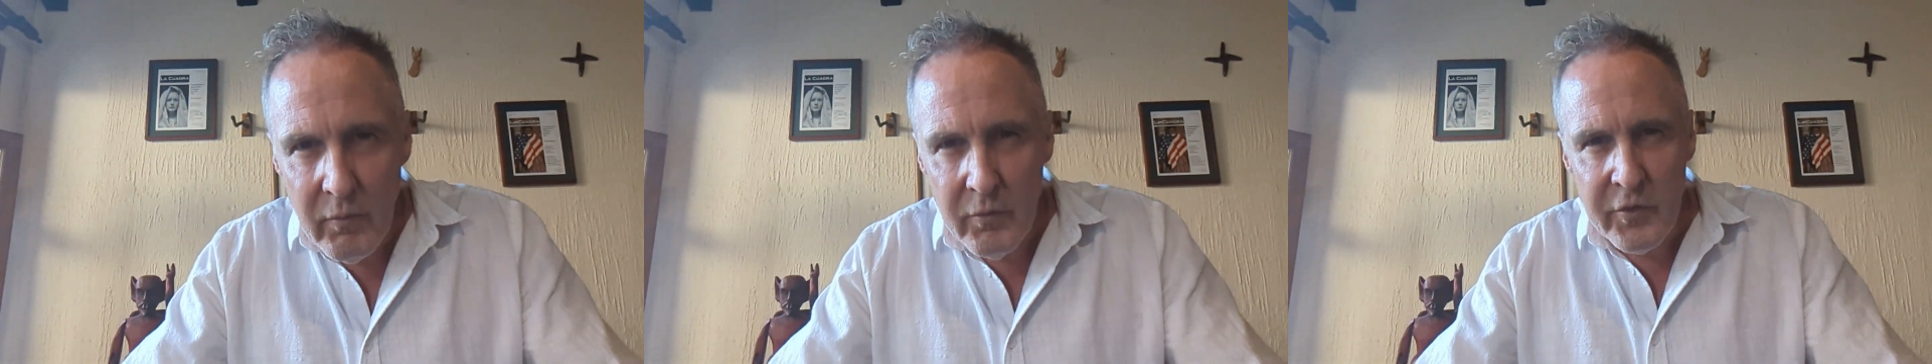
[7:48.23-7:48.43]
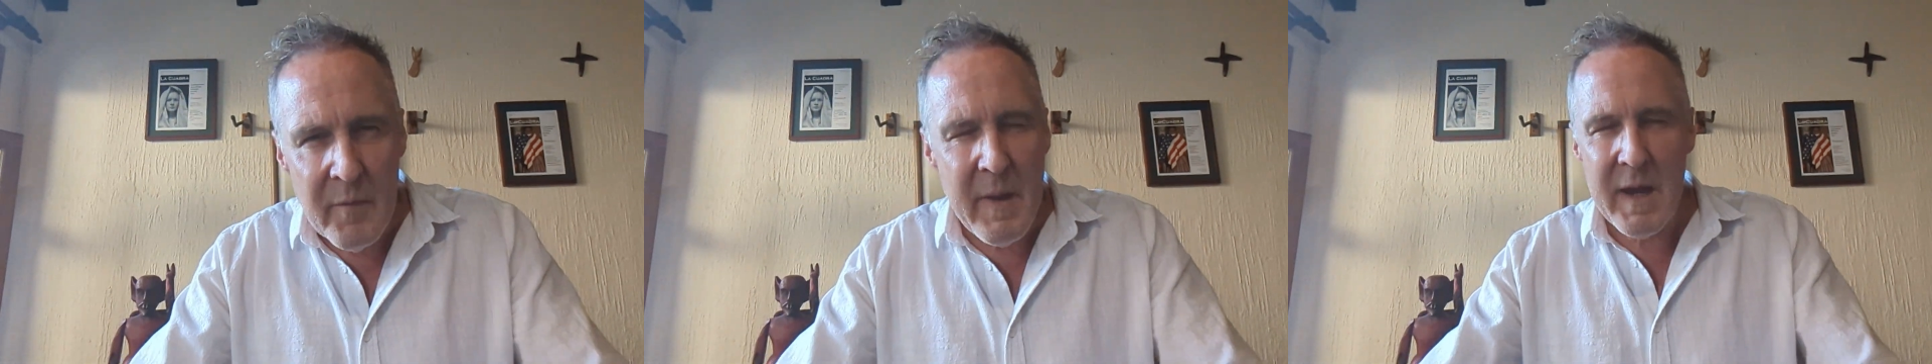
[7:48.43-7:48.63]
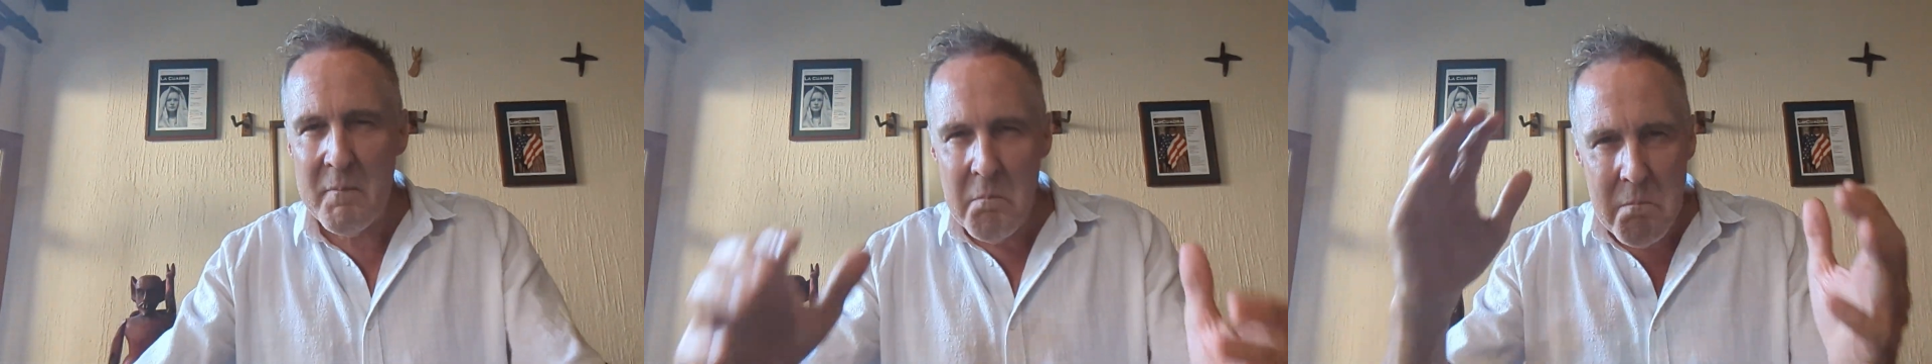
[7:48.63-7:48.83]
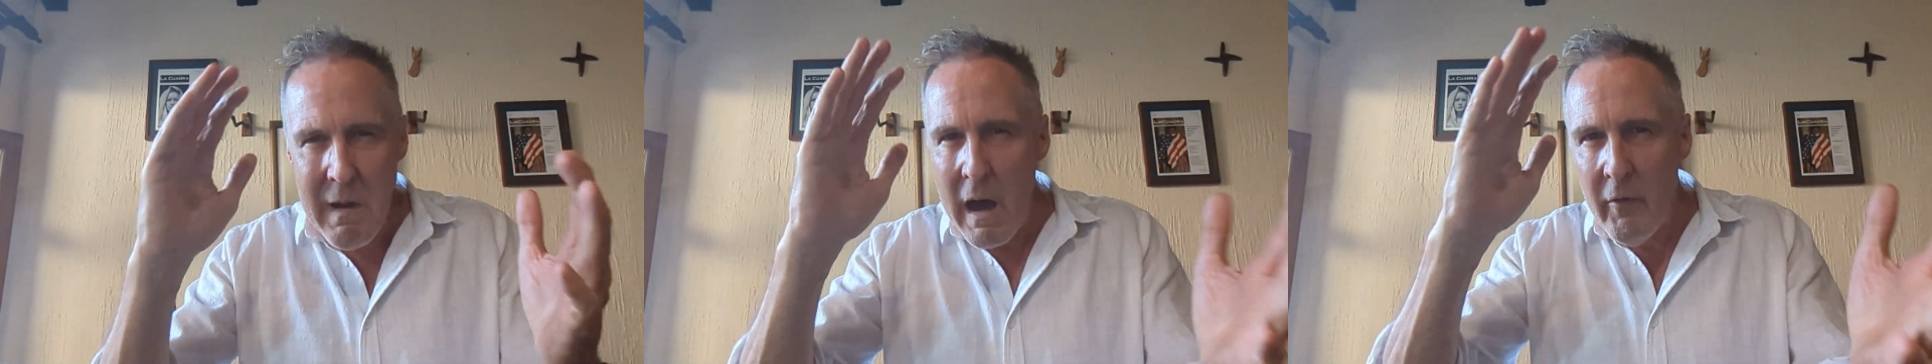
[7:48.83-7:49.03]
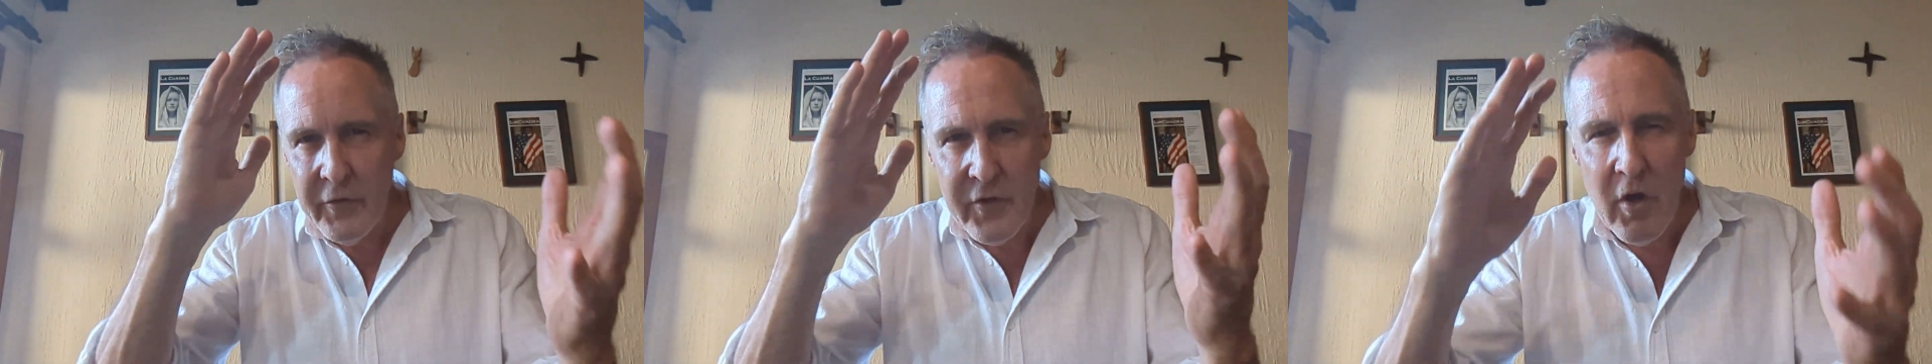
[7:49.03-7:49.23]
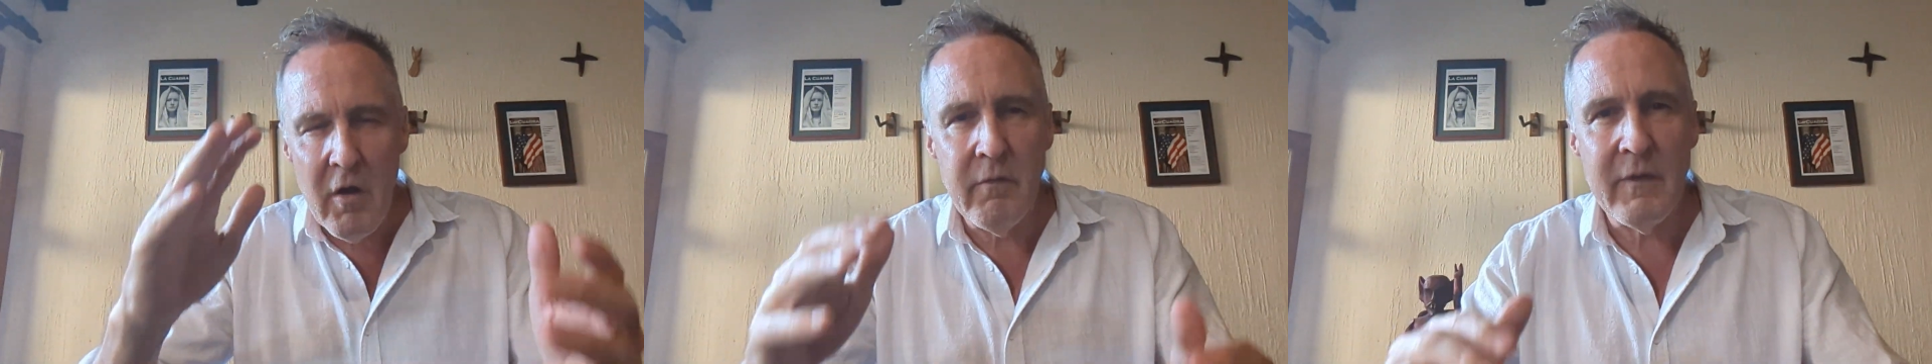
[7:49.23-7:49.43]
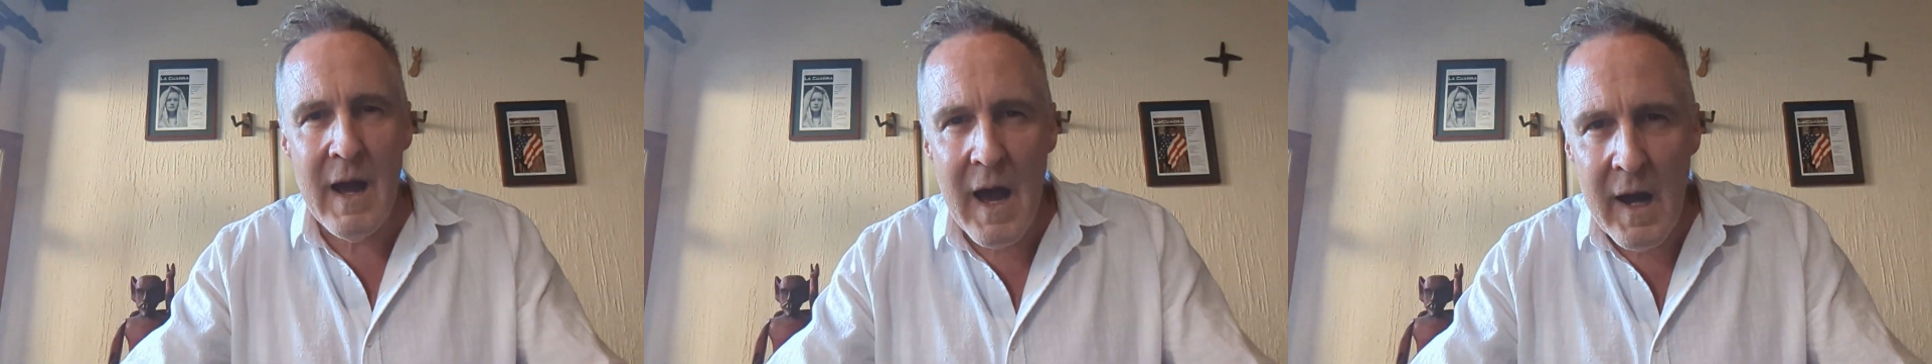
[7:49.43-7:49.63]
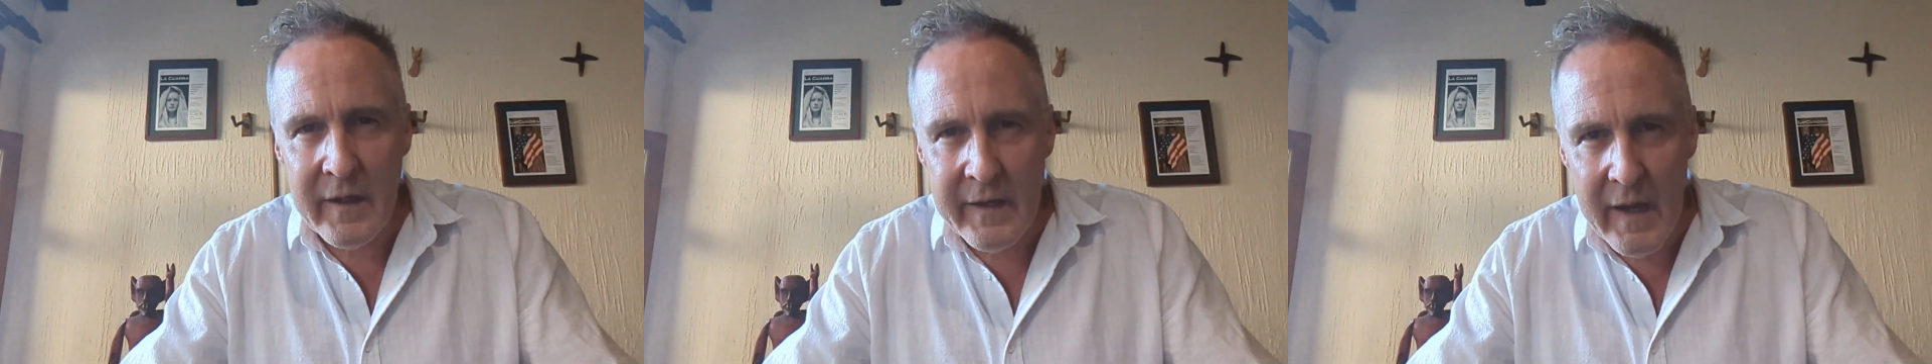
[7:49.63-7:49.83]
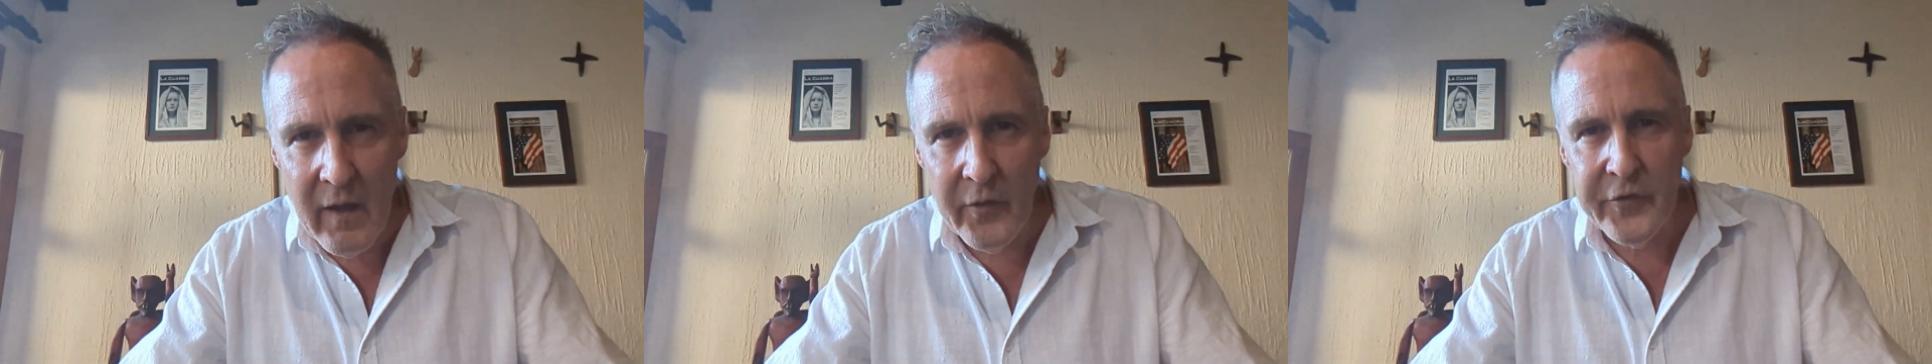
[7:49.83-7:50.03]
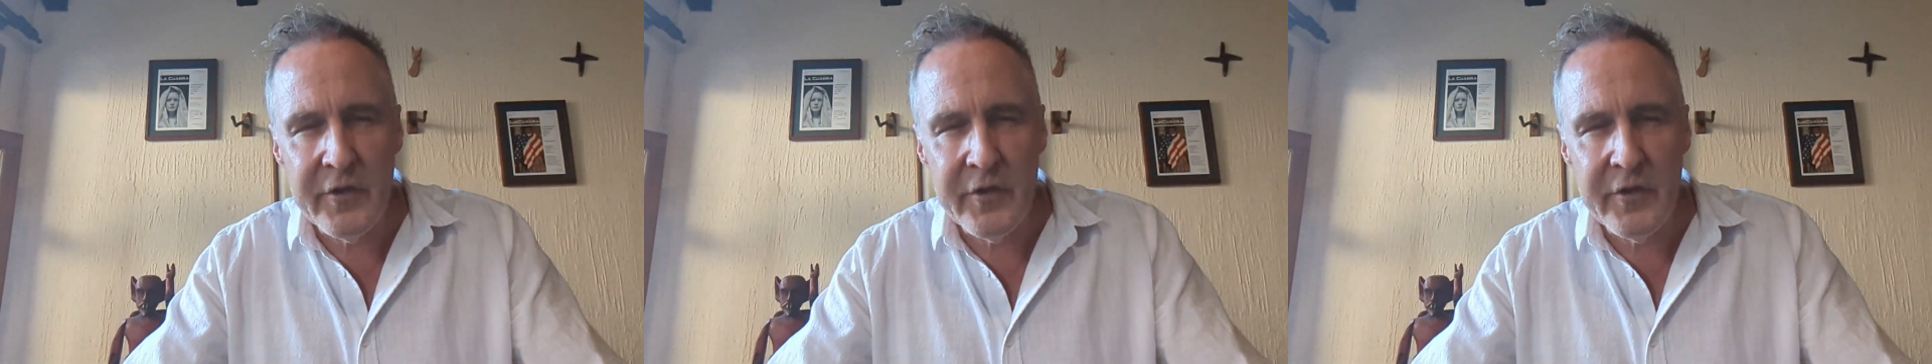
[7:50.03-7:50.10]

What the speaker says: to make Molotov cocktails